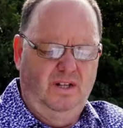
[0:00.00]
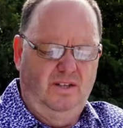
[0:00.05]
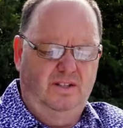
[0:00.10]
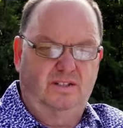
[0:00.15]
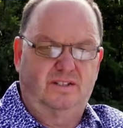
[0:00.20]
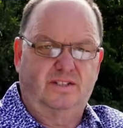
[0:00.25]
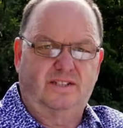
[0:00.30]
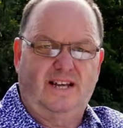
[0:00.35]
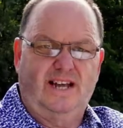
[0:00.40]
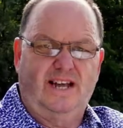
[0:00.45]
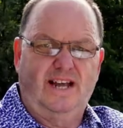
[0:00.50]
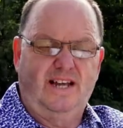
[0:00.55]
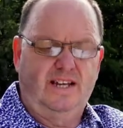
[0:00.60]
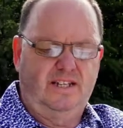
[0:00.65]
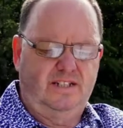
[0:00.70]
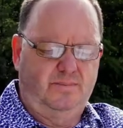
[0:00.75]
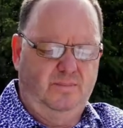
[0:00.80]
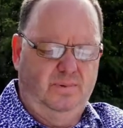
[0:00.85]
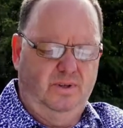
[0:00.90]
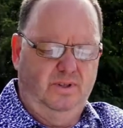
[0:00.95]
The sky
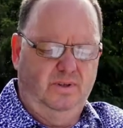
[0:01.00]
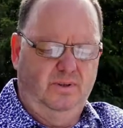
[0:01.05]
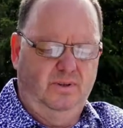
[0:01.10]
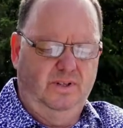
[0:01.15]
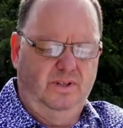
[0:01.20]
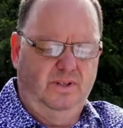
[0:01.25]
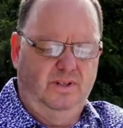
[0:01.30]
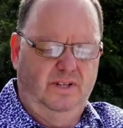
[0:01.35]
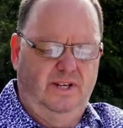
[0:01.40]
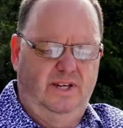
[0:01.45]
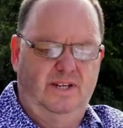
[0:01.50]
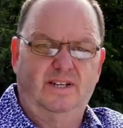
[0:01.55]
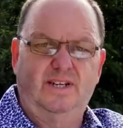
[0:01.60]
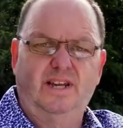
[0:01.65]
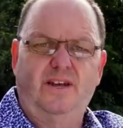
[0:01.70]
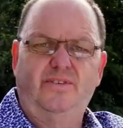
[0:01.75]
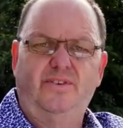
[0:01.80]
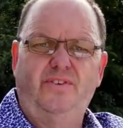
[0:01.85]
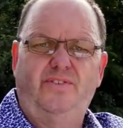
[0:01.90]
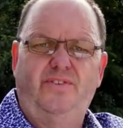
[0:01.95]
is bluer, it
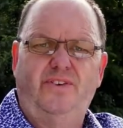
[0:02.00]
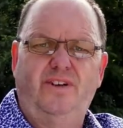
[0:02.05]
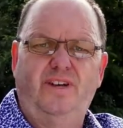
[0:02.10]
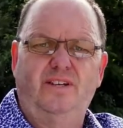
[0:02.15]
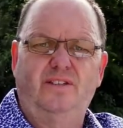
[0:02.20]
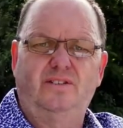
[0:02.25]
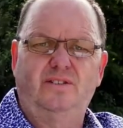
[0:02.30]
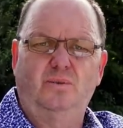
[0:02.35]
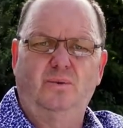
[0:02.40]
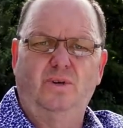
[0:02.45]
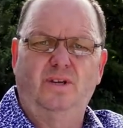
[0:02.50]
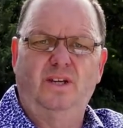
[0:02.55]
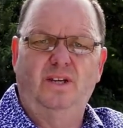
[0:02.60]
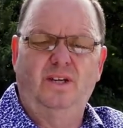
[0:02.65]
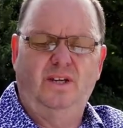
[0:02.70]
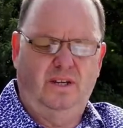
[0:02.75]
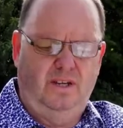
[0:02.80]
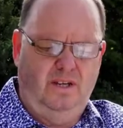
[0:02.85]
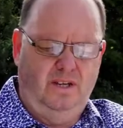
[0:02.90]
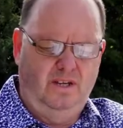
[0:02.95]
never fades
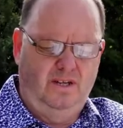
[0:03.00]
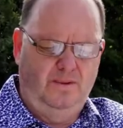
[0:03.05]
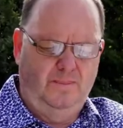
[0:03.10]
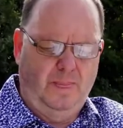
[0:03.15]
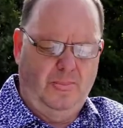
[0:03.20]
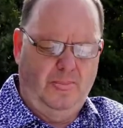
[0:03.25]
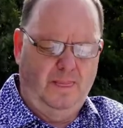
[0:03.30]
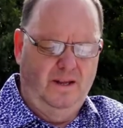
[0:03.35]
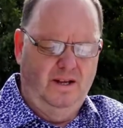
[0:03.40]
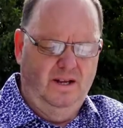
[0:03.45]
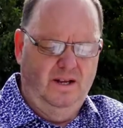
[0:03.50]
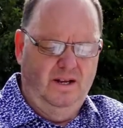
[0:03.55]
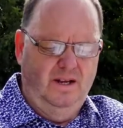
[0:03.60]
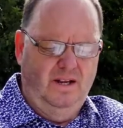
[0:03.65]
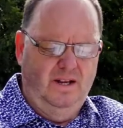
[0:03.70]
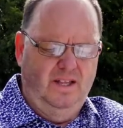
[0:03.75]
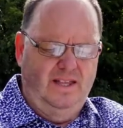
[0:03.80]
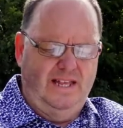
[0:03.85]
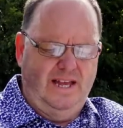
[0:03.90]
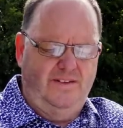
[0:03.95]
away.
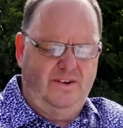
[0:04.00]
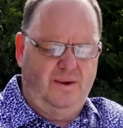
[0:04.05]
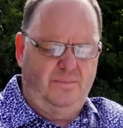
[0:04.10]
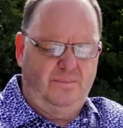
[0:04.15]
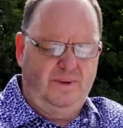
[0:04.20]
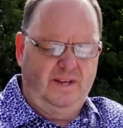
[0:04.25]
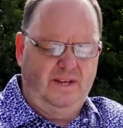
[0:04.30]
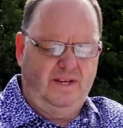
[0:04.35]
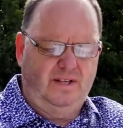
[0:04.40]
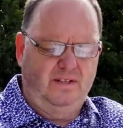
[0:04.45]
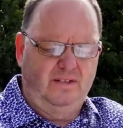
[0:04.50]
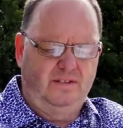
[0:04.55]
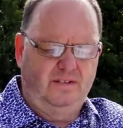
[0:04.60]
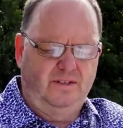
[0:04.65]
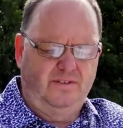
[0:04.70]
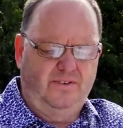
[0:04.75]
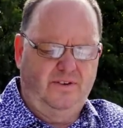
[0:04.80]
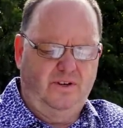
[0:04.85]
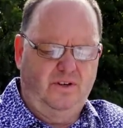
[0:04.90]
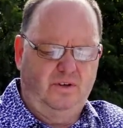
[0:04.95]
There are beacons
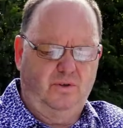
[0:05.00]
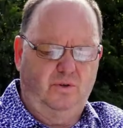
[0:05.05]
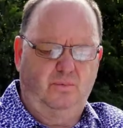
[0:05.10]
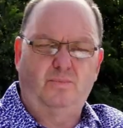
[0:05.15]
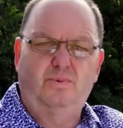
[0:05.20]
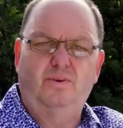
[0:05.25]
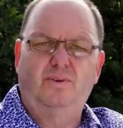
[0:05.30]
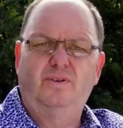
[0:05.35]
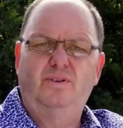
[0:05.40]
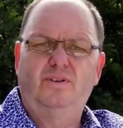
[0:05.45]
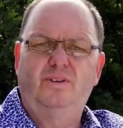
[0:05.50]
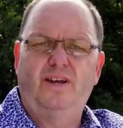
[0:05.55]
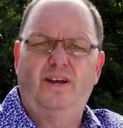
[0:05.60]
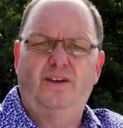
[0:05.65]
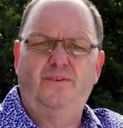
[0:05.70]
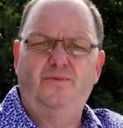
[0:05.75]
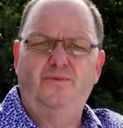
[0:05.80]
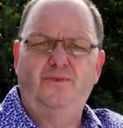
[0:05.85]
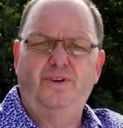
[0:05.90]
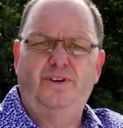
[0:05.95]
of hope
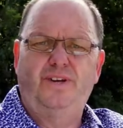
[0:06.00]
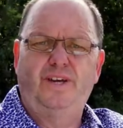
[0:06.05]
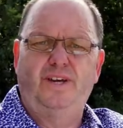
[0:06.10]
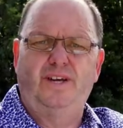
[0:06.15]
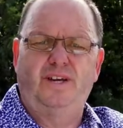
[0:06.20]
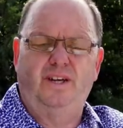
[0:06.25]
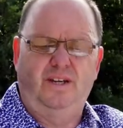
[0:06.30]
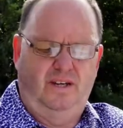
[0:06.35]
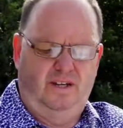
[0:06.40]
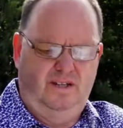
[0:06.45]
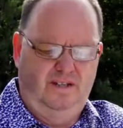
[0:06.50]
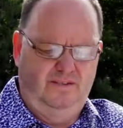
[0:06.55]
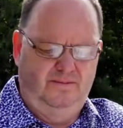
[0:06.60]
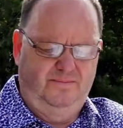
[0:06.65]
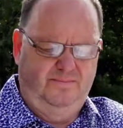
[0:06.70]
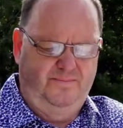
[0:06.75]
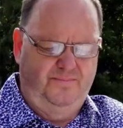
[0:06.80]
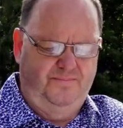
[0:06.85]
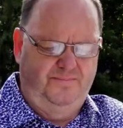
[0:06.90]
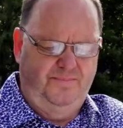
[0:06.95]
every day.
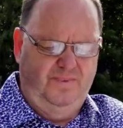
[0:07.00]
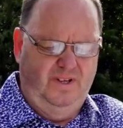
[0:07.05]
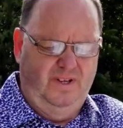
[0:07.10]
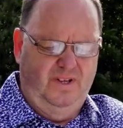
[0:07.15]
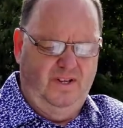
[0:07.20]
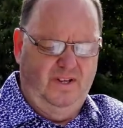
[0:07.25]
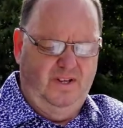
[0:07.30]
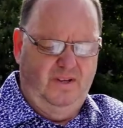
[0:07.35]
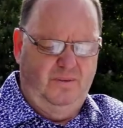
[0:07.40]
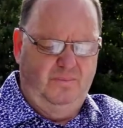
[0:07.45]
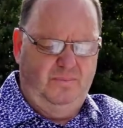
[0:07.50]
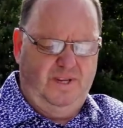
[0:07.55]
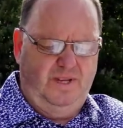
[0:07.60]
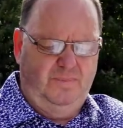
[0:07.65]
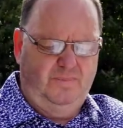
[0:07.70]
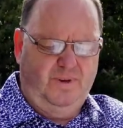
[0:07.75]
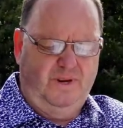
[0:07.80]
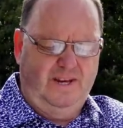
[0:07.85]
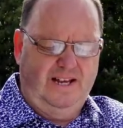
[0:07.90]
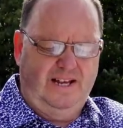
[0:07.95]

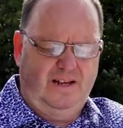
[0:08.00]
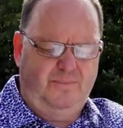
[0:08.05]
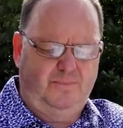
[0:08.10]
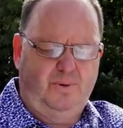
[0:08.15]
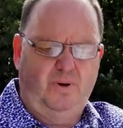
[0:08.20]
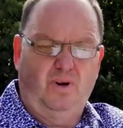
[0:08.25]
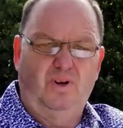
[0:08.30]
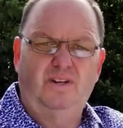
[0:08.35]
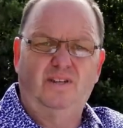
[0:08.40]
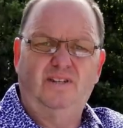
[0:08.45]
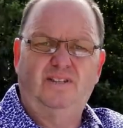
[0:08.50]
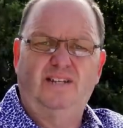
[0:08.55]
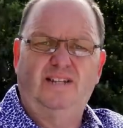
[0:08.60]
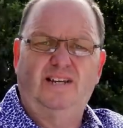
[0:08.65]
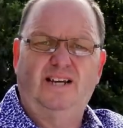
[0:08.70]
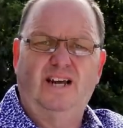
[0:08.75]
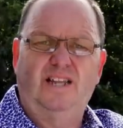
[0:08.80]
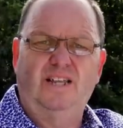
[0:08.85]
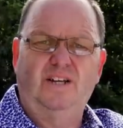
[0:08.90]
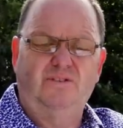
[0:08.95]
People are pulling
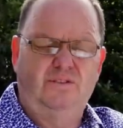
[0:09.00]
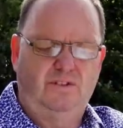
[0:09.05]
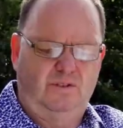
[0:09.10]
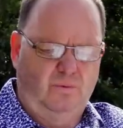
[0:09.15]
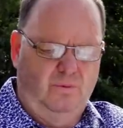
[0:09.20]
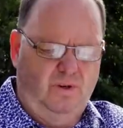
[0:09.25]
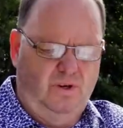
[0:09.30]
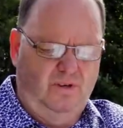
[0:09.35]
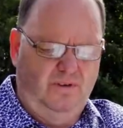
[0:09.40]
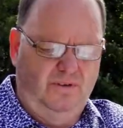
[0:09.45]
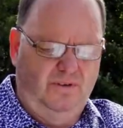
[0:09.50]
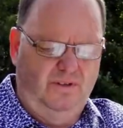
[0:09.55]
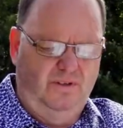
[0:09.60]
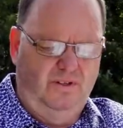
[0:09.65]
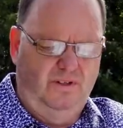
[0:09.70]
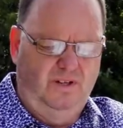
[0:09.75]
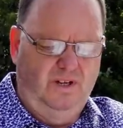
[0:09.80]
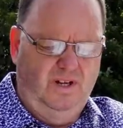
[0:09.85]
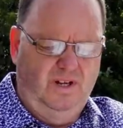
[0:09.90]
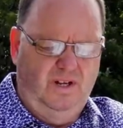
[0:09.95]
together as one,
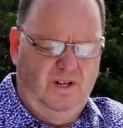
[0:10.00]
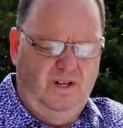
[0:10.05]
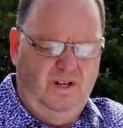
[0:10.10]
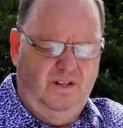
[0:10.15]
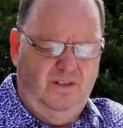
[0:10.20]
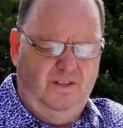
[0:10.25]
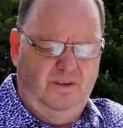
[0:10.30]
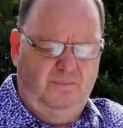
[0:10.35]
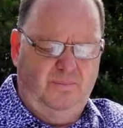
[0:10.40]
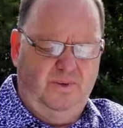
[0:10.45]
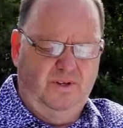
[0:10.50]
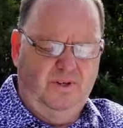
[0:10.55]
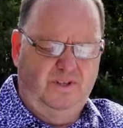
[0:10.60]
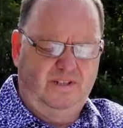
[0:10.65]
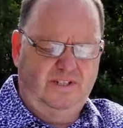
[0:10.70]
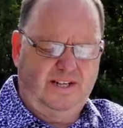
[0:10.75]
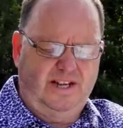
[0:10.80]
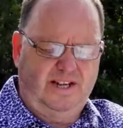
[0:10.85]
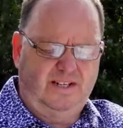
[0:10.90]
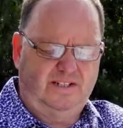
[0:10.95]
the
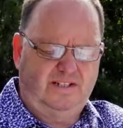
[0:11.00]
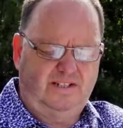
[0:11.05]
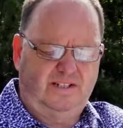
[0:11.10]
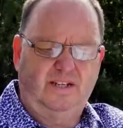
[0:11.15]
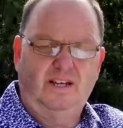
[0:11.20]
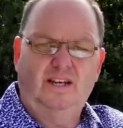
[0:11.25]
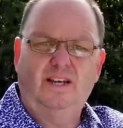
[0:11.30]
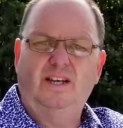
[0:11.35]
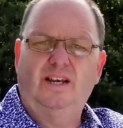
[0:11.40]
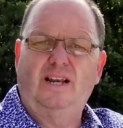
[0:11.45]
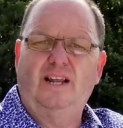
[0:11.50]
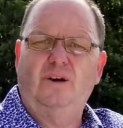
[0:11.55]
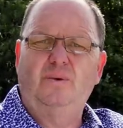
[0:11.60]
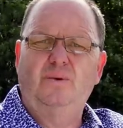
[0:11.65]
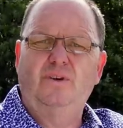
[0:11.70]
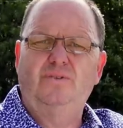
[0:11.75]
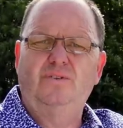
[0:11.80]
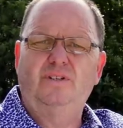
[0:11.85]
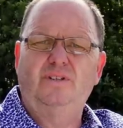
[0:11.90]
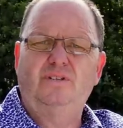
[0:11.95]
birds are singing
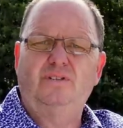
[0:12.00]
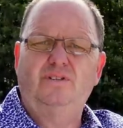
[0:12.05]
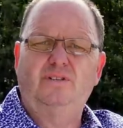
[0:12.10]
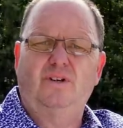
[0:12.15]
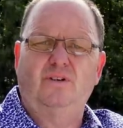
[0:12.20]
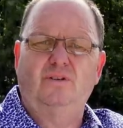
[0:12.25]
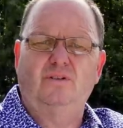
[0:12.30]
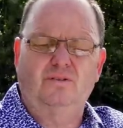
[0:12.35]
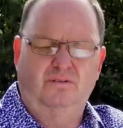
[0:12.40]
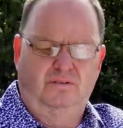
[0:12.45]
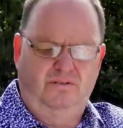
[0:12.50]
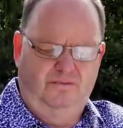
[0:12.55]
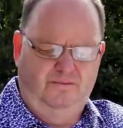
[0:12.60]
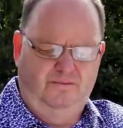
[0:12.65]
louder in song.